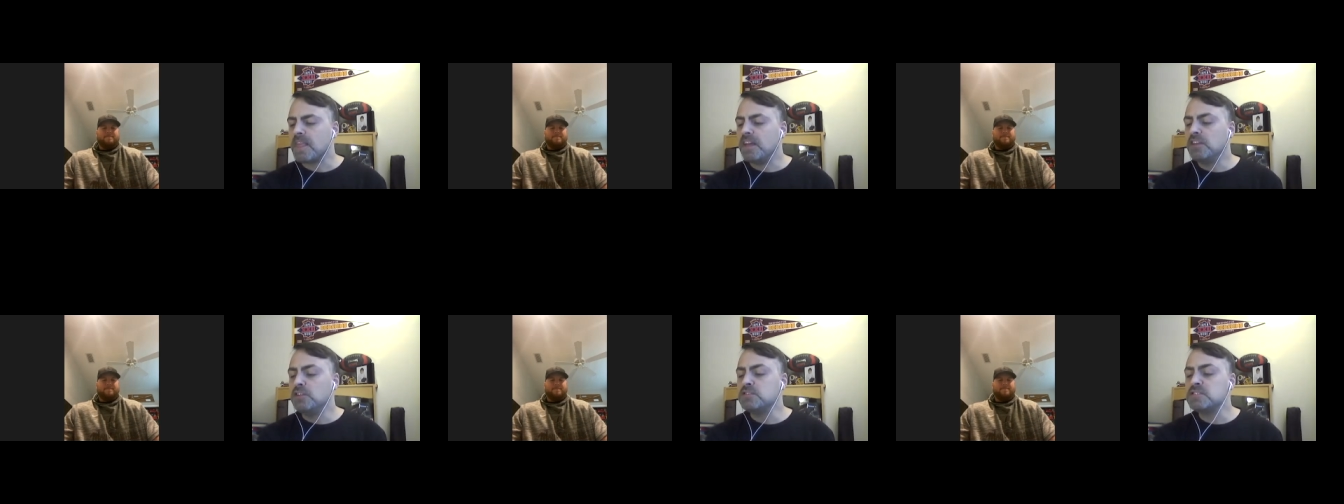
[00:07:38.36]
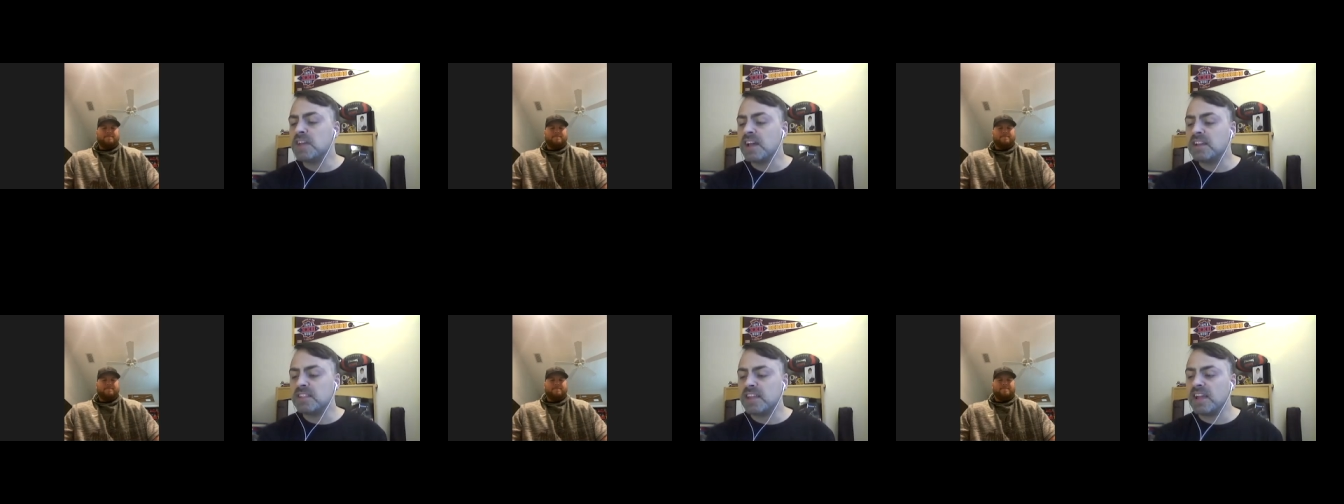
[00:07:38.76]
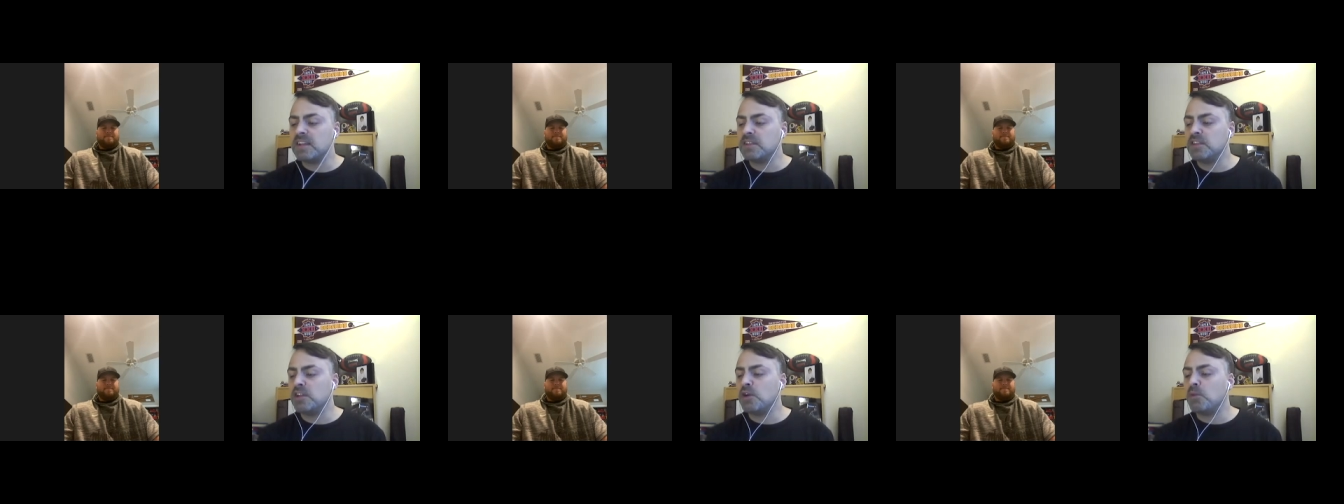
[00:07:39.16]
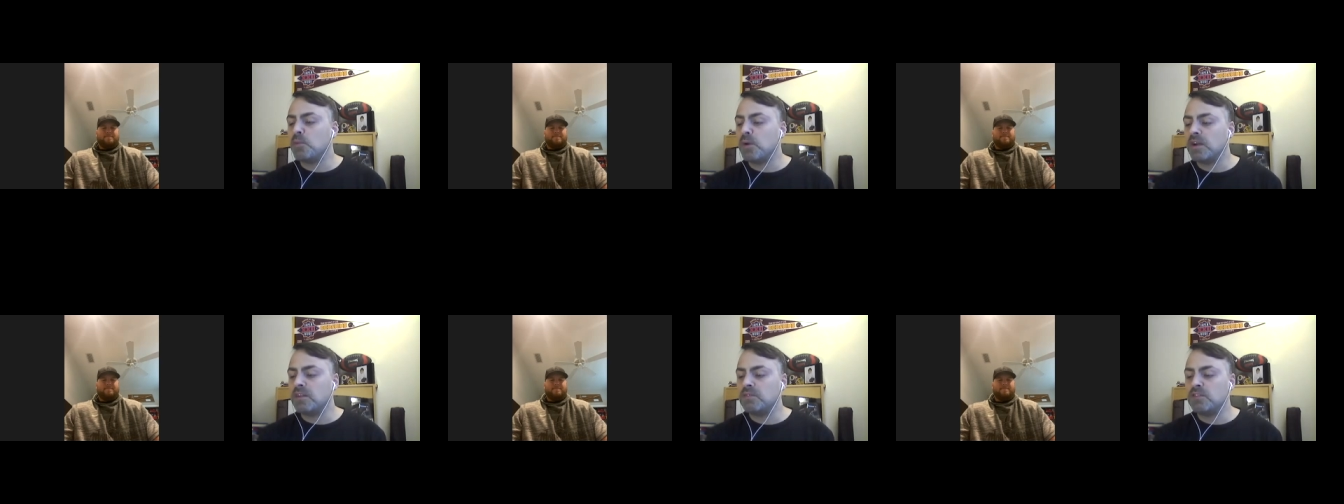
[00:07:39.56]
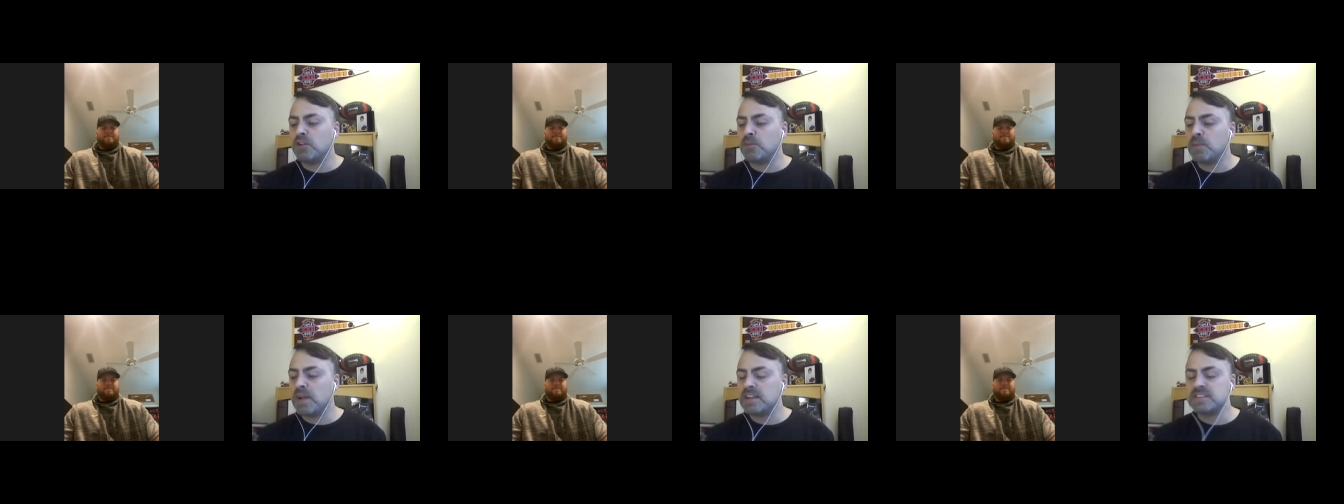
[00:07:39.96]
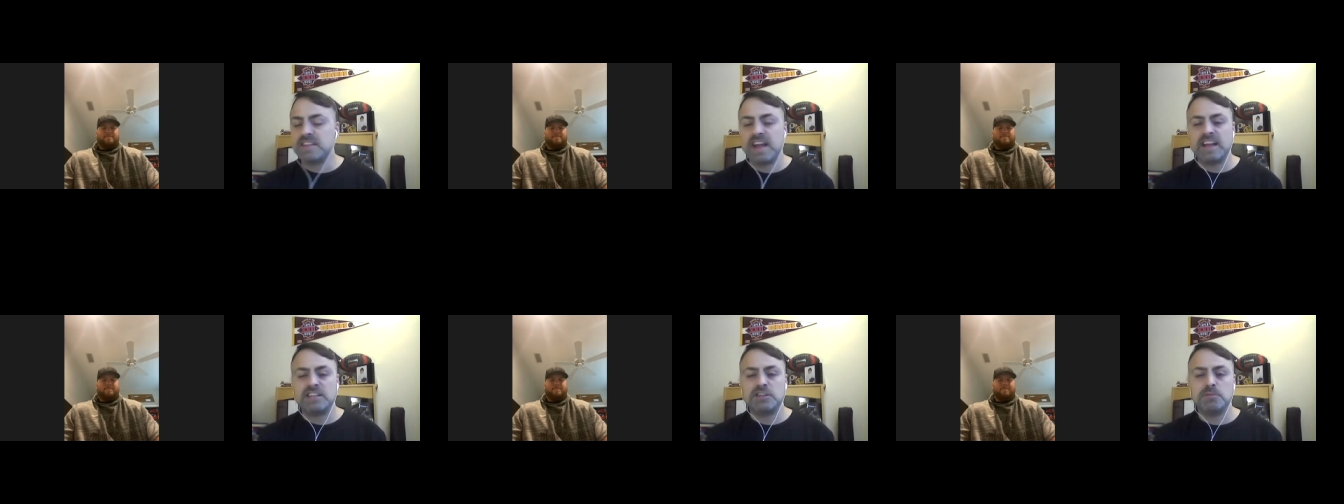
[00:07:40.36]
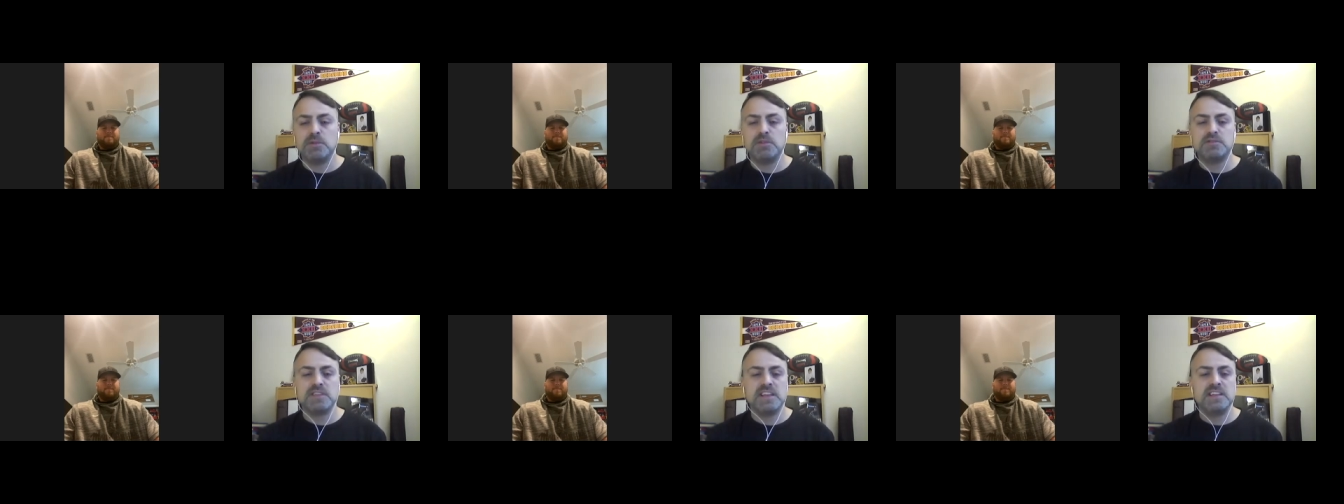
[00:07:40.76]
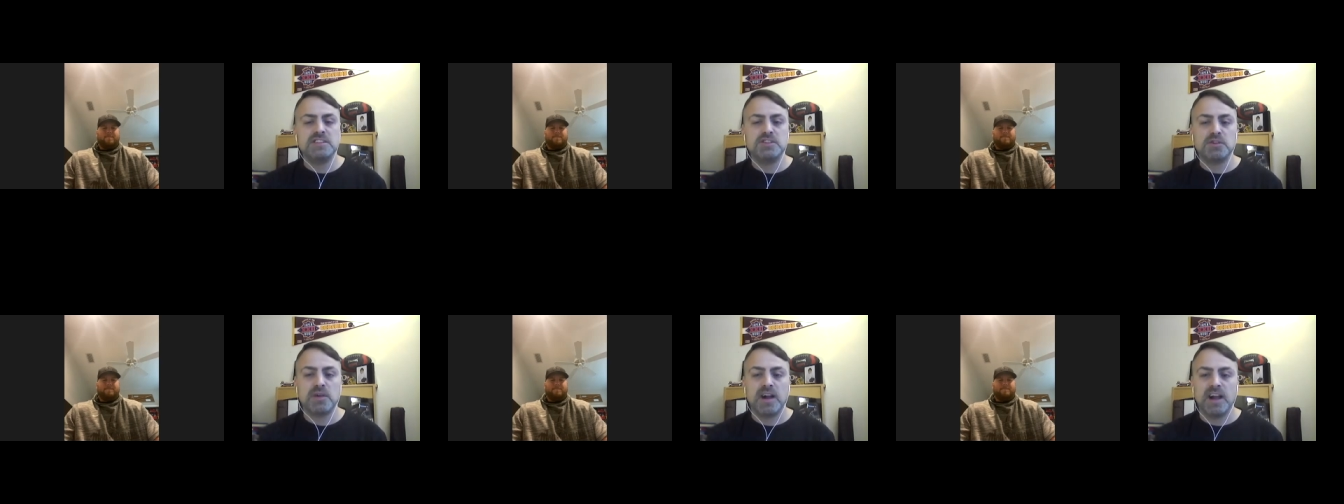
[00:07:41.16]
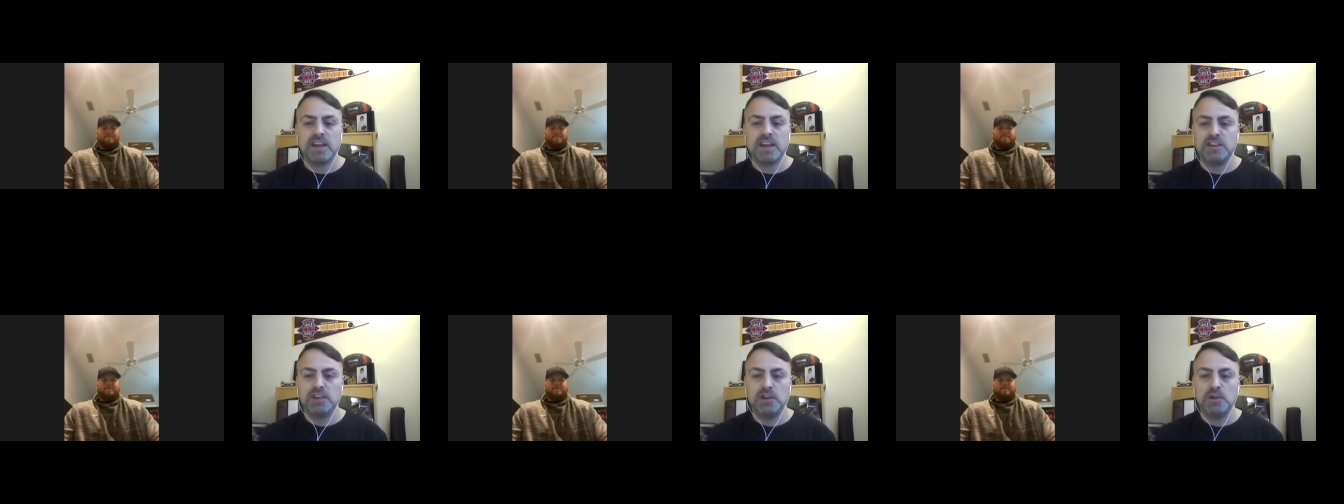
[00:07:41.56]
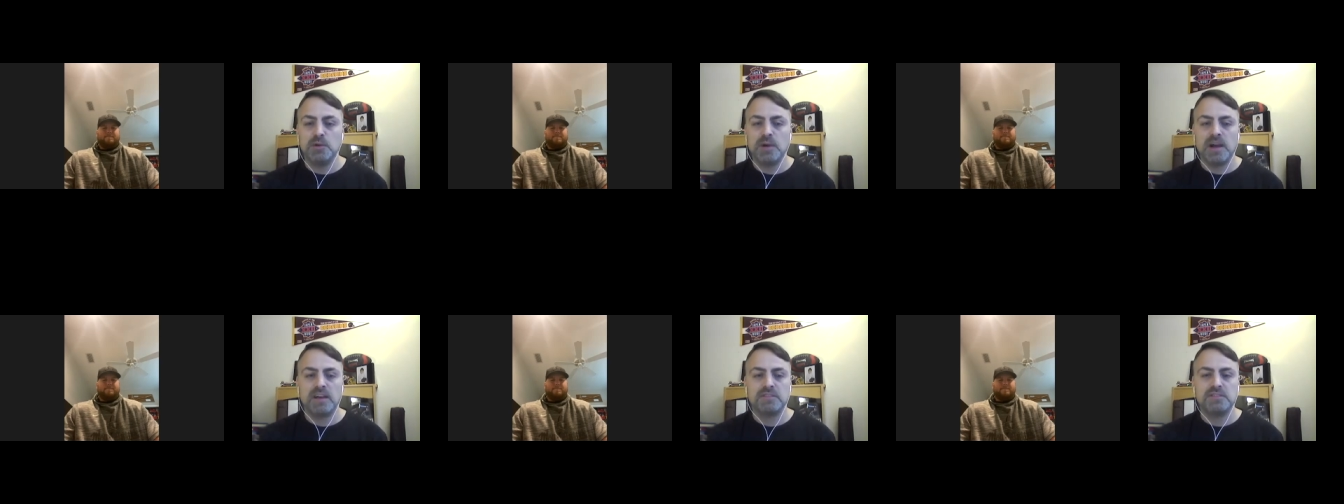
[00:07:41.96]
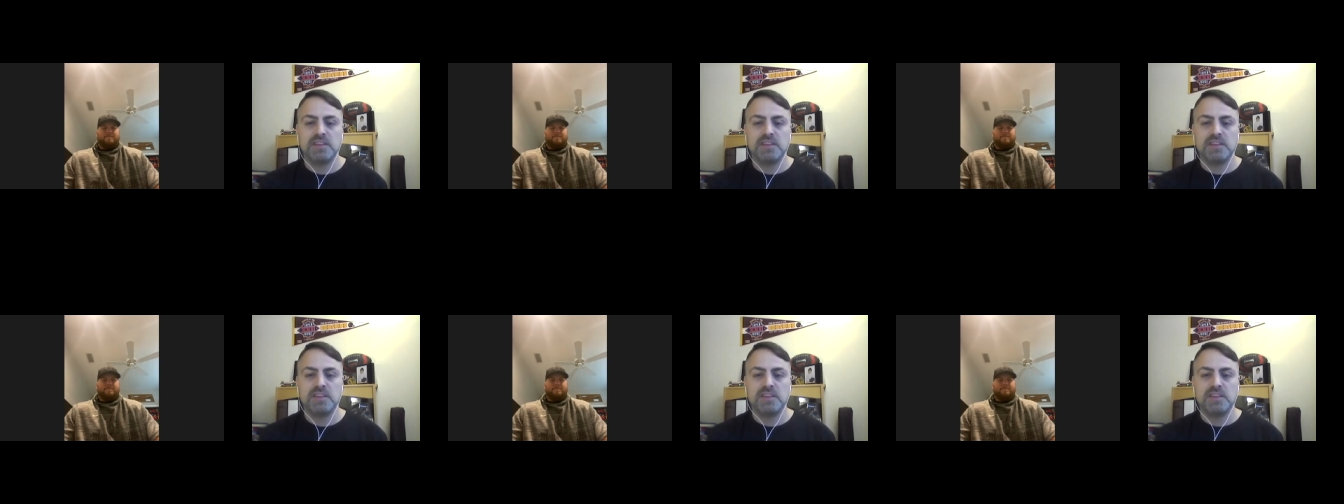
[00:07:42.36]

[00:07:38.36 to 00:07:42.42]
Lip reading: you said that one of your best attributes is your IQ out